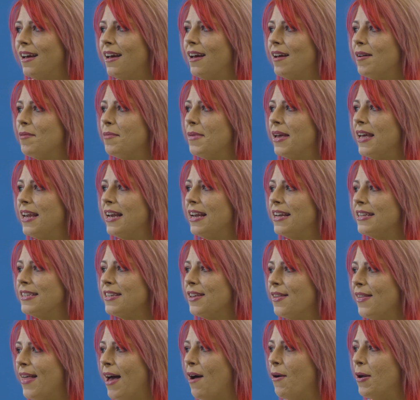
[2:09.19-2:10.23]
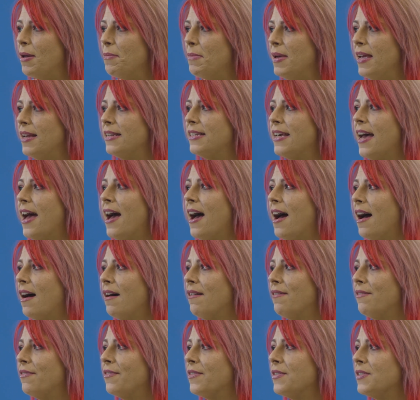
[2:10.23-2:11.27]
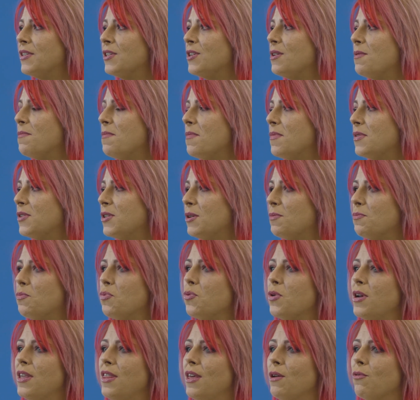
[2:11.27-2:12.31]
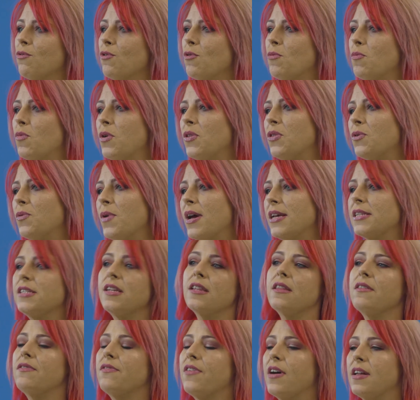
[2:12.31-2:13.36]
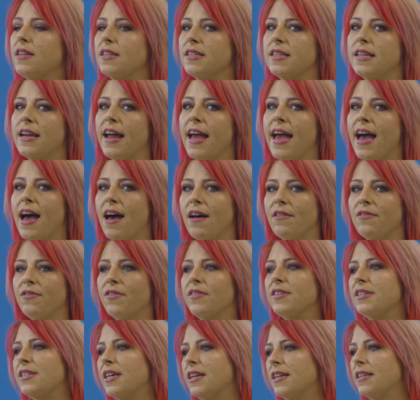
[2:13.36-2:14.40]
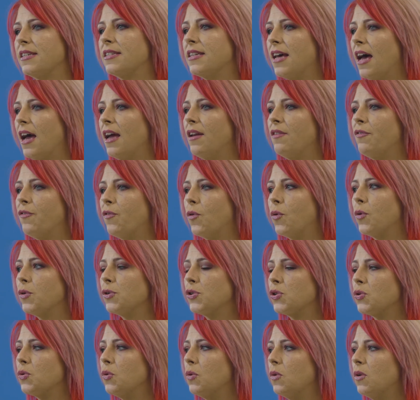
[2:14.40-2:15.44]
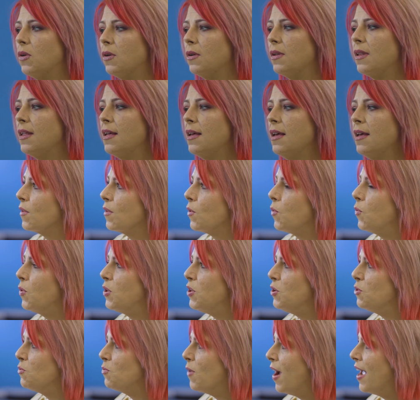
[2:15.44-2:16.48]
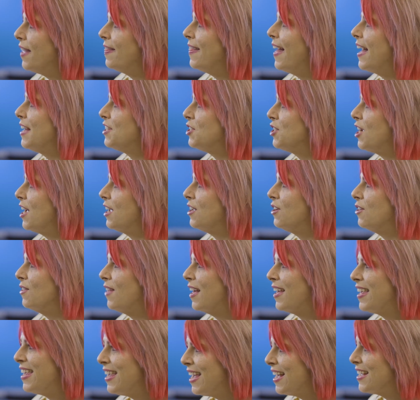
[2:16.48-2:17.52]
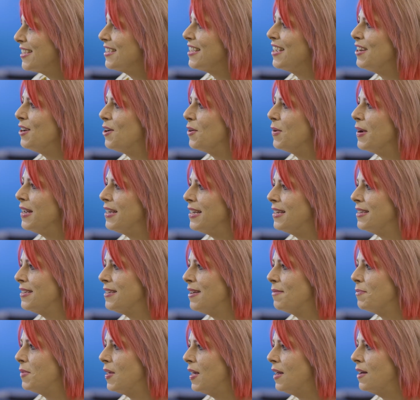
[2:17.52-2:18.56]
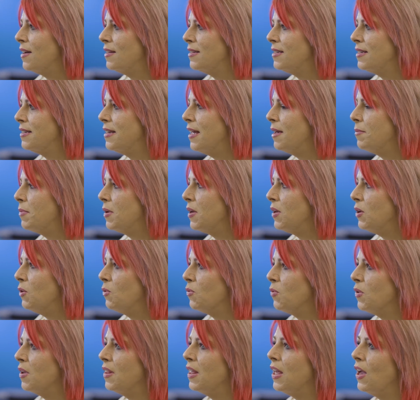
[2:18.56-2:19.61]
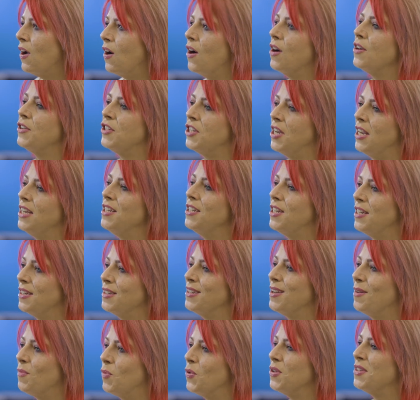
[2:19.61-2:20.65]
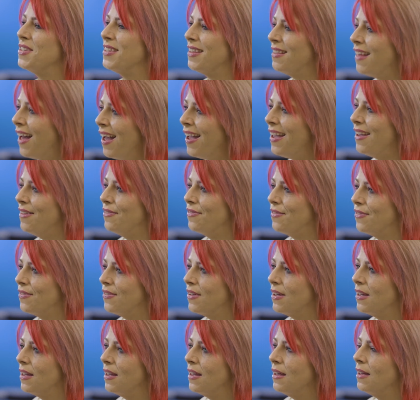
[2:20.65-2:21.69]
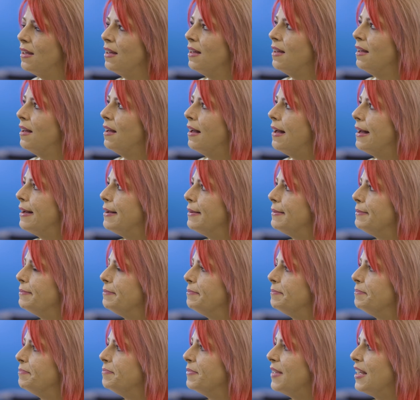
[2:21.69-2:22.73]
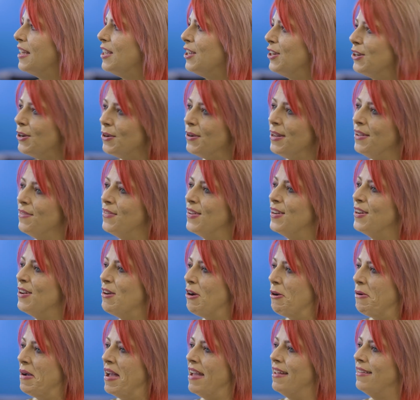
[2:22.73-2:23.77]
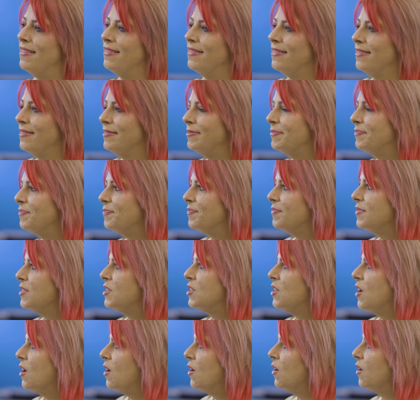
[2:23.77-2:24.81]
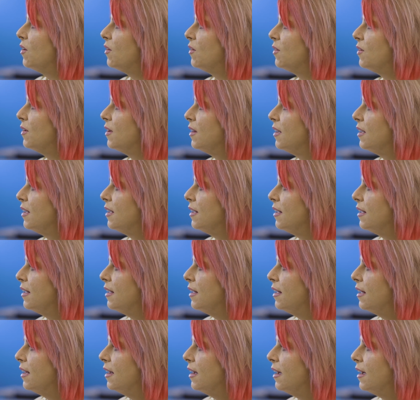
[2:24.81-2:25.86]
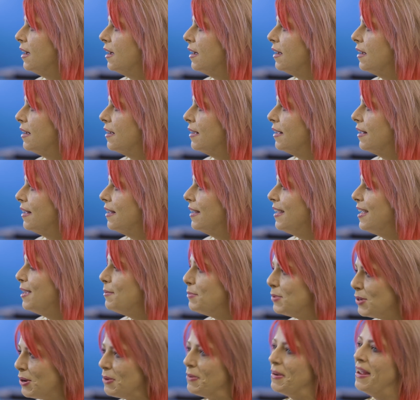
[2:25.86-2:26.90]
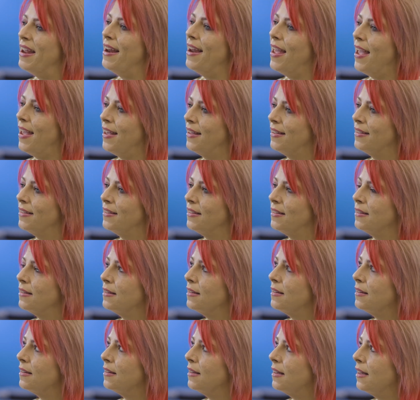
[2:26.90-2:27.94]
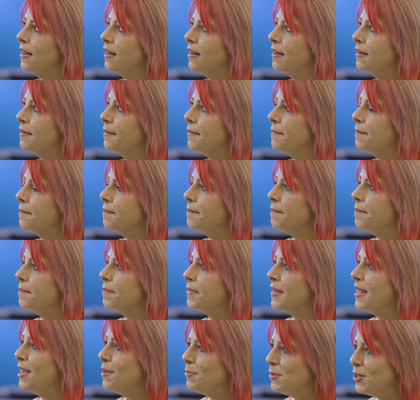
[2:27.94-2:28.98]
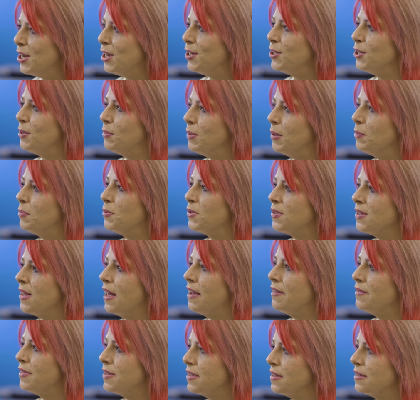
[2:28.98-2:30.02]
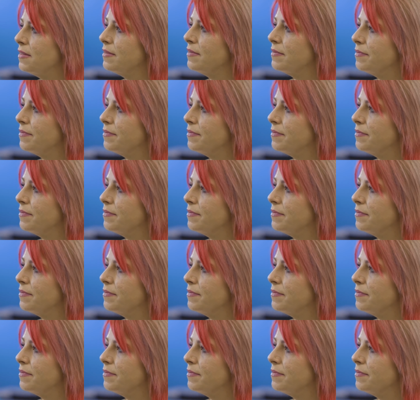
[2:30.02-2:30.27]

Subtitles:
And it's allowing me to have some breathing room with the rest of the funds that I have set aside for school. When you write that check, you're like, yes, I know I did something good today, but you really are changing someone's life, and you don't even know it. So keep donating, keep changing people's lives.